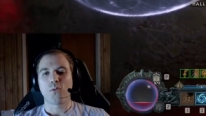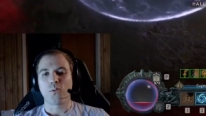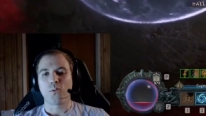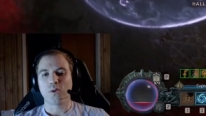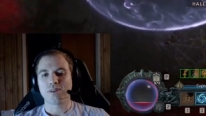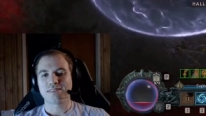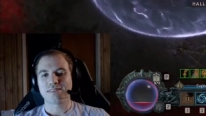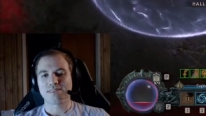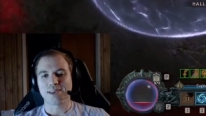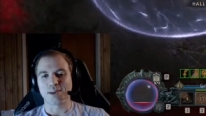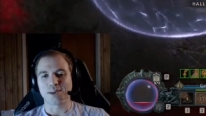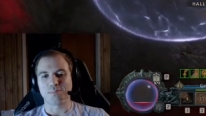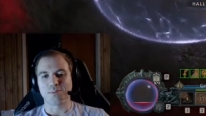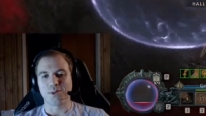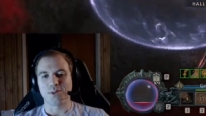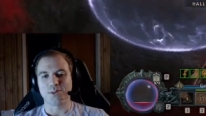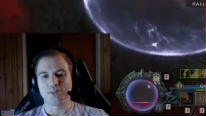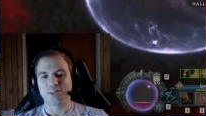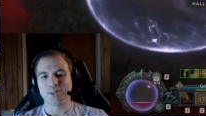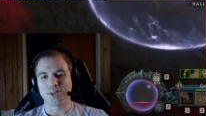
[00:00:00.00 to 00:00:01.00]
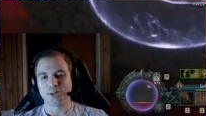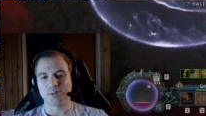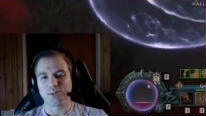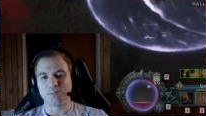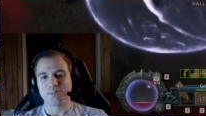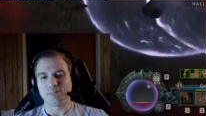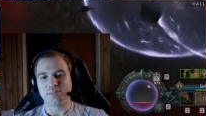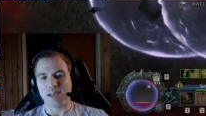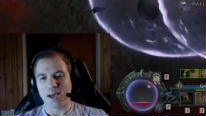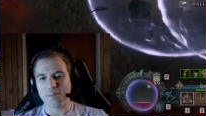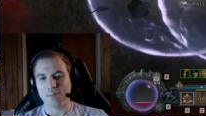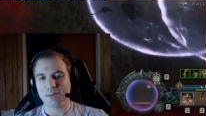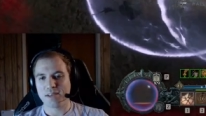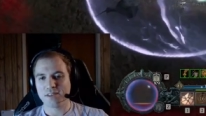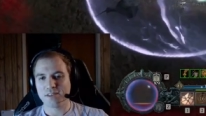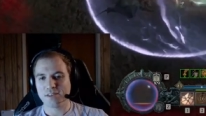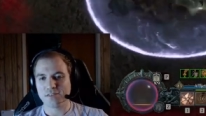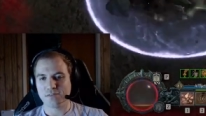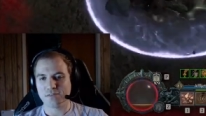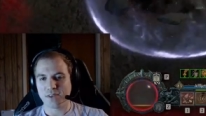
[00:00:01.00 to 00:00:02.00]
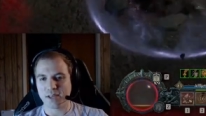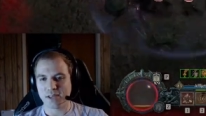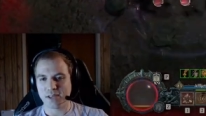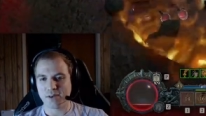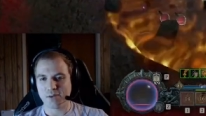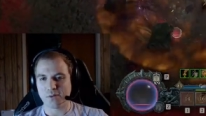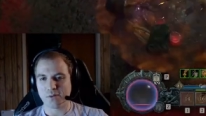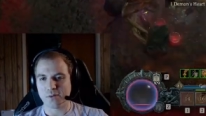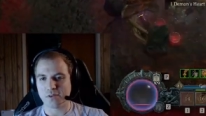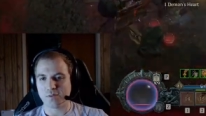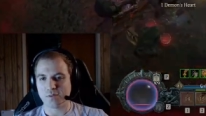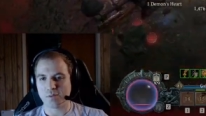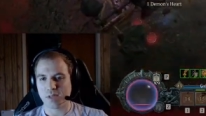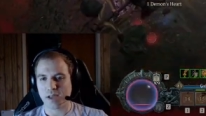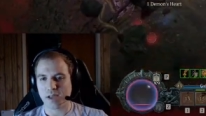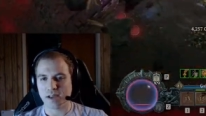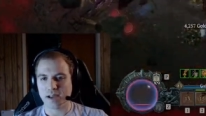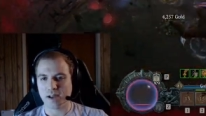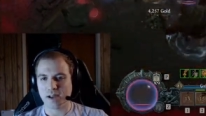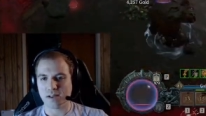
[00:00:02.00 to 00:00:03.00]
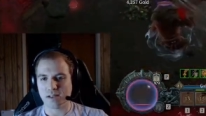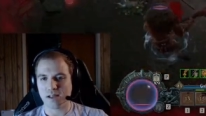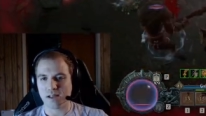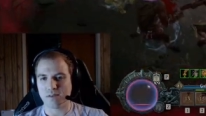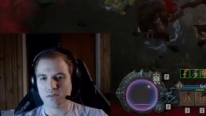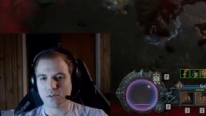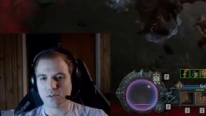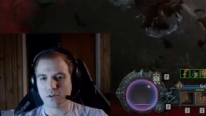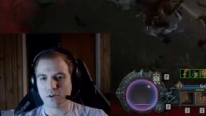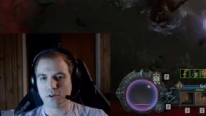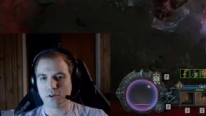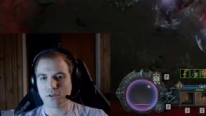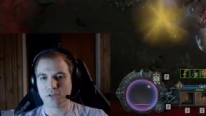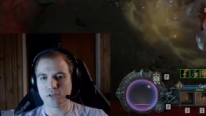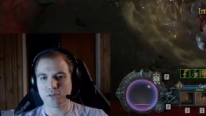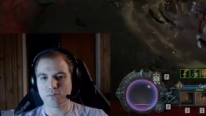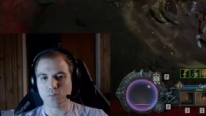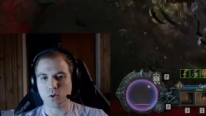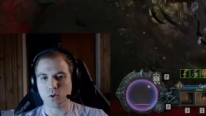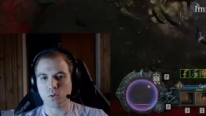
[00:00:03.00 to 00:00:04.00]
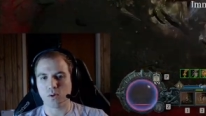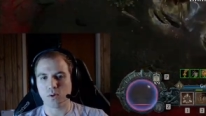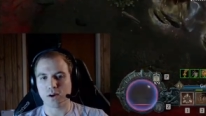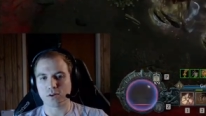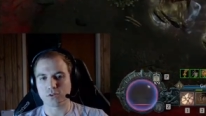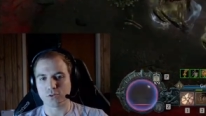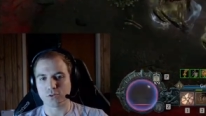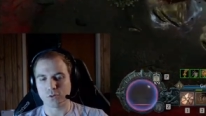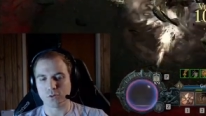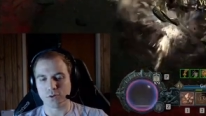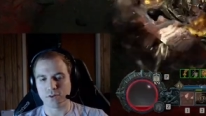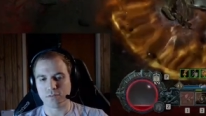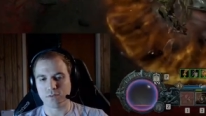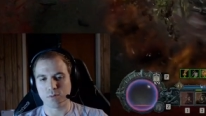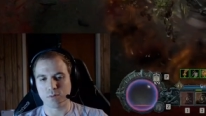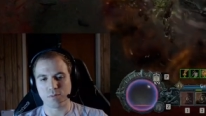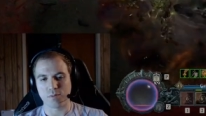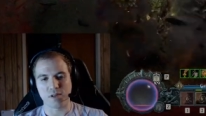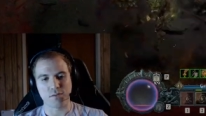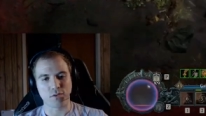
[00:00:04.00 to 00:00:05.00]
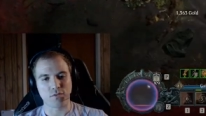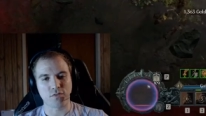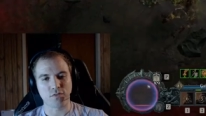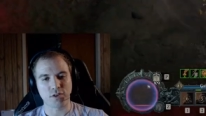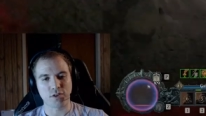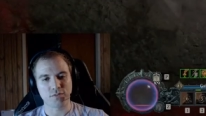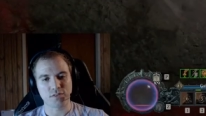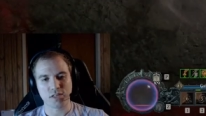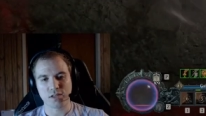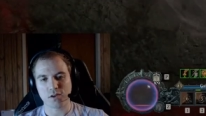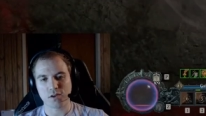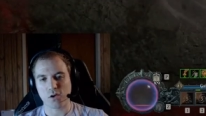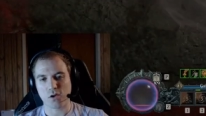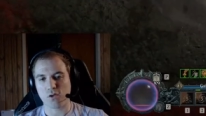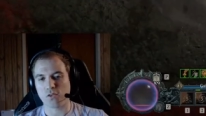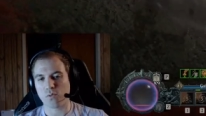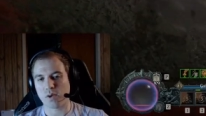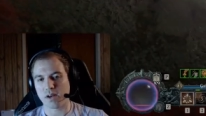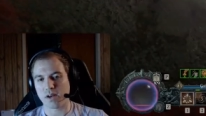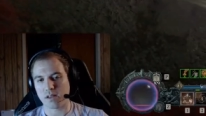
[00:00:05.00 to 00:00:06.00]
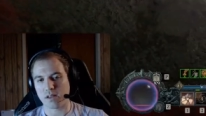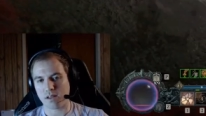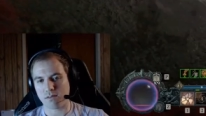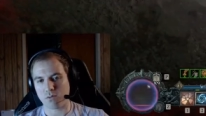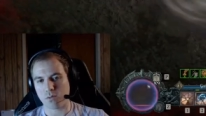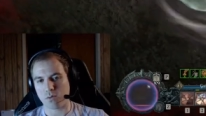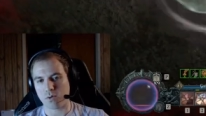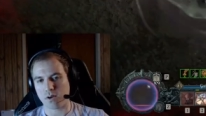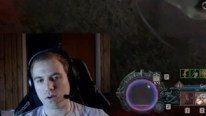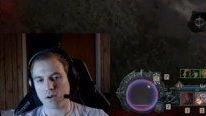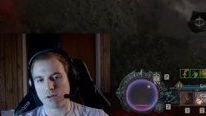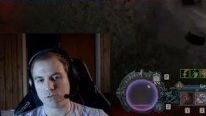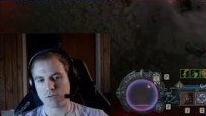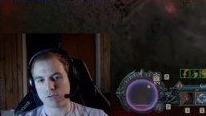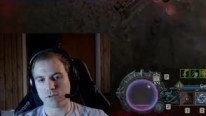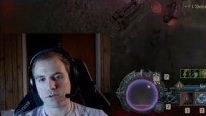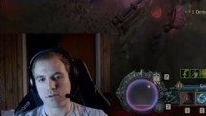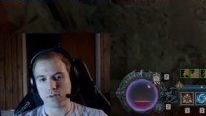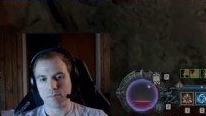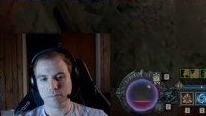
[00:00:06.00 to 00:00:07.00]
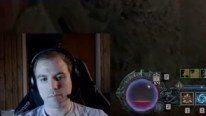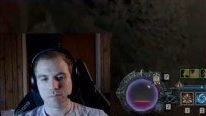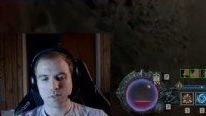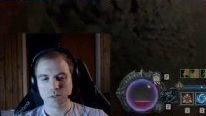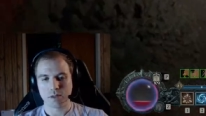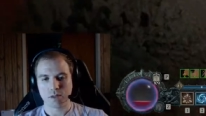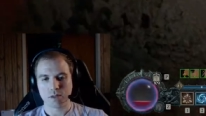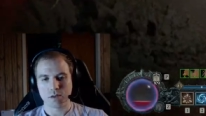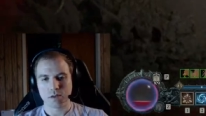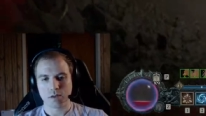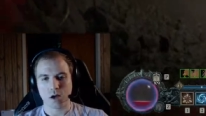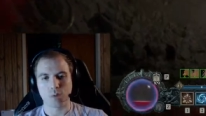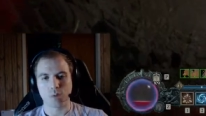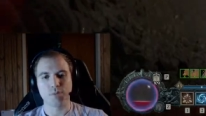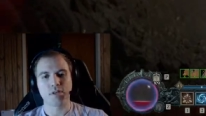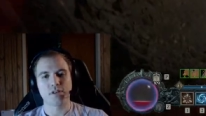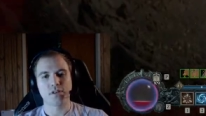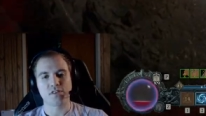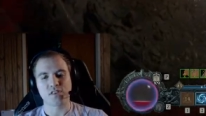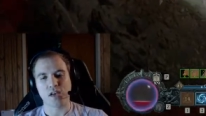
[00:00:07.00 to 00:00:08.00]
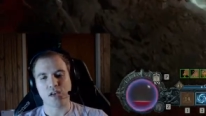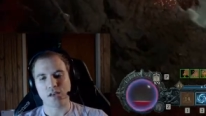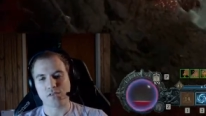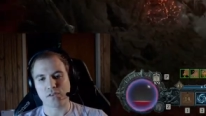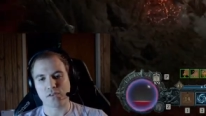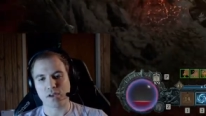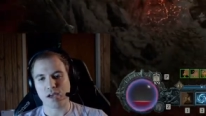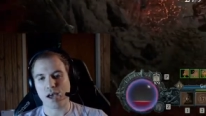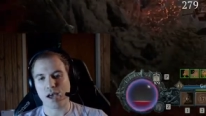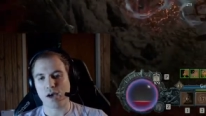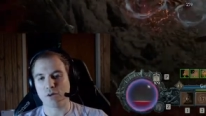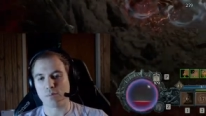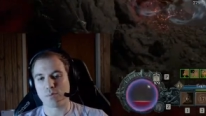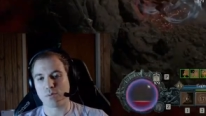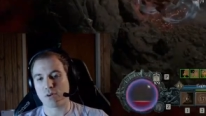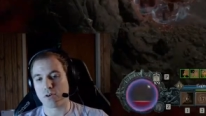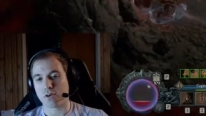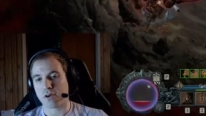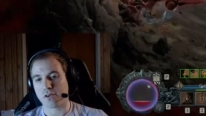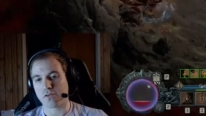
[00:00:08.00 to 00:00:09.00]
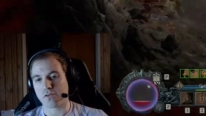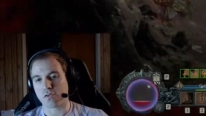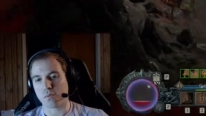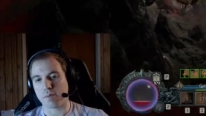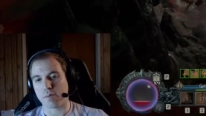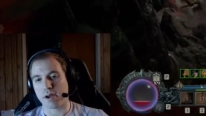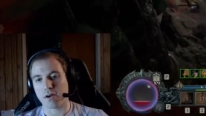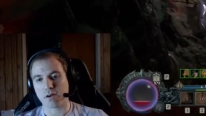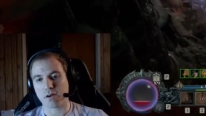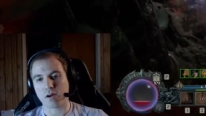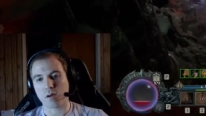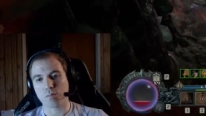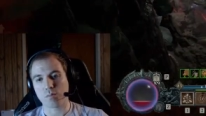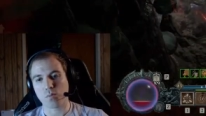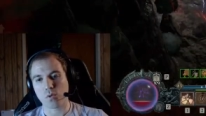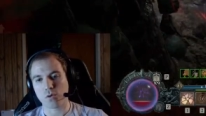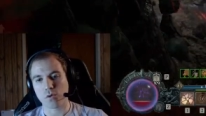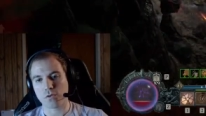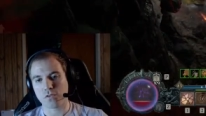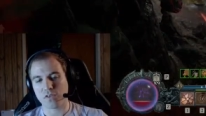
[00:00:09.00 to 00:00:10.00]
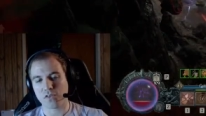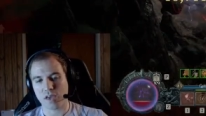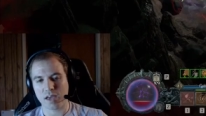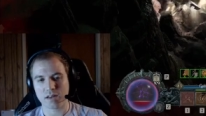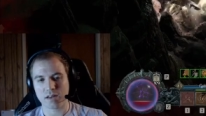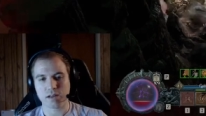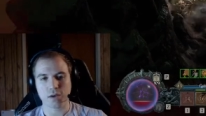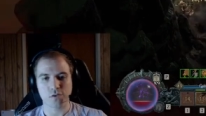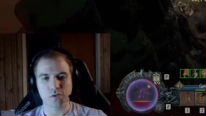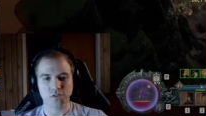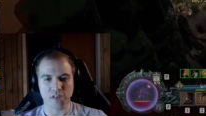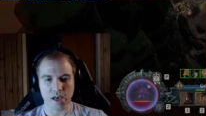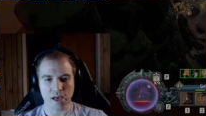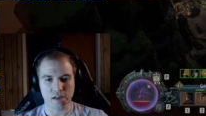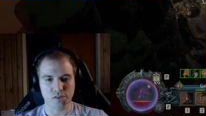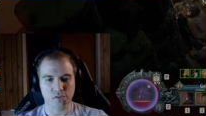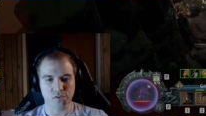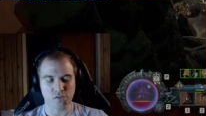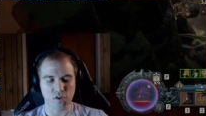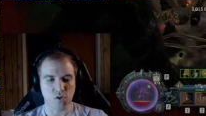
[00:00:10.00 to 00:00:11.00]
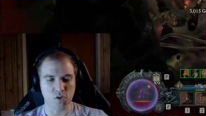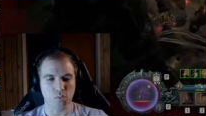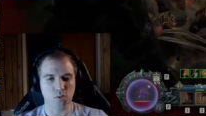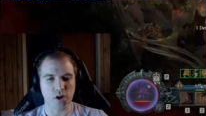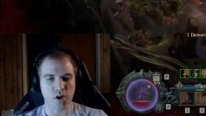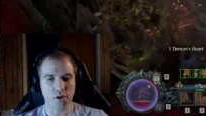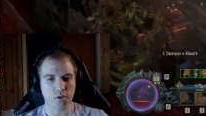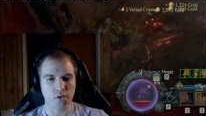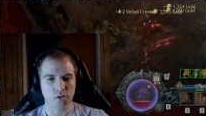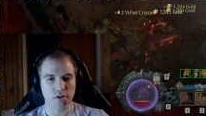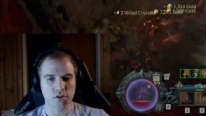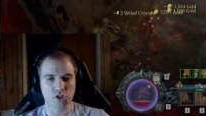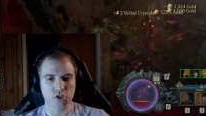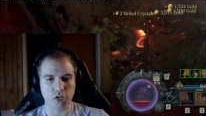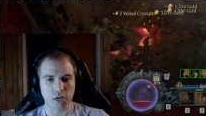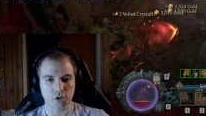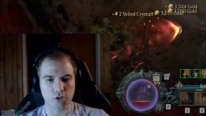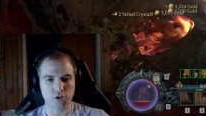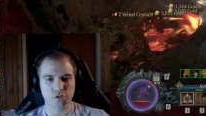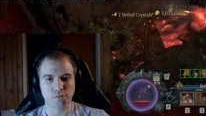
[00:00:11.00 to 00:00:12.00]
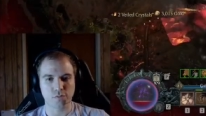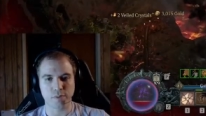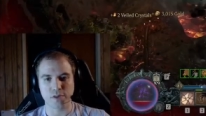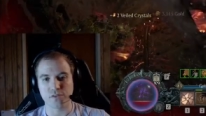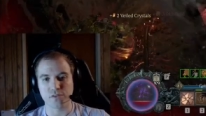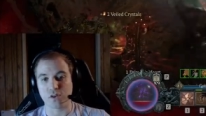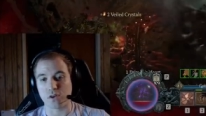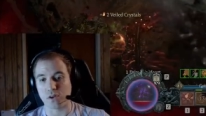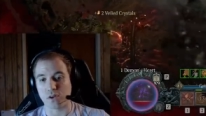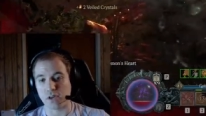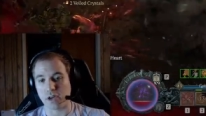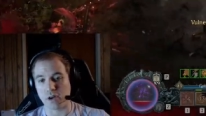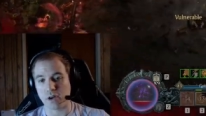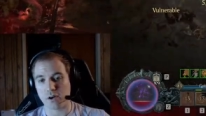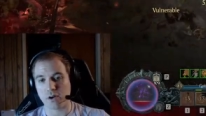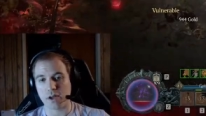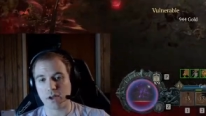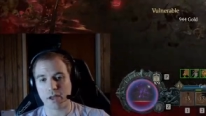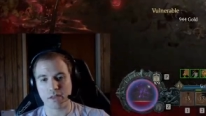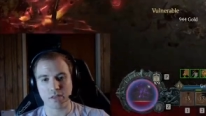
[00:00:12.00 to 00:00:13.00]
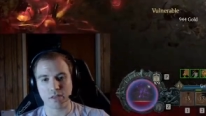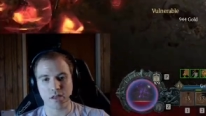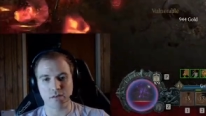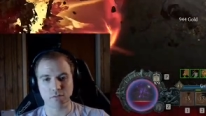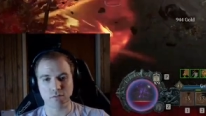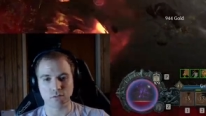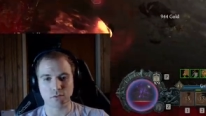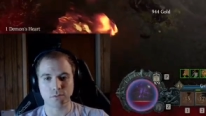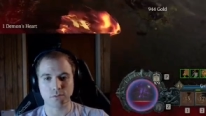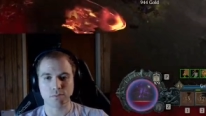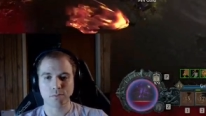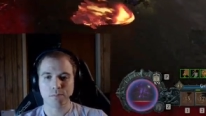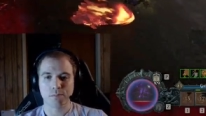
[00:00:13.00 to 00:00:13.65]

What's up YouTube? I made this video to explain how to level an Earthen Bulwark Druid from level 50 all the way to level 100. I'll be discussing how to progress through Paragon boards and how stat and skill priority changes based on gear and level.